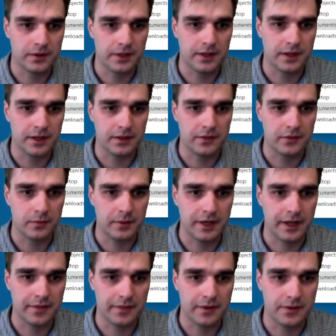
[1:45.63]
and we
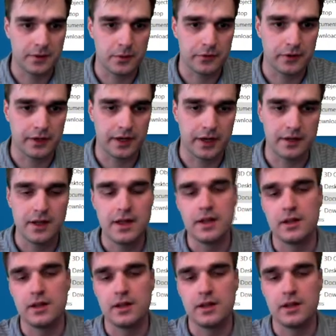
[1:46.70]
got the user guide.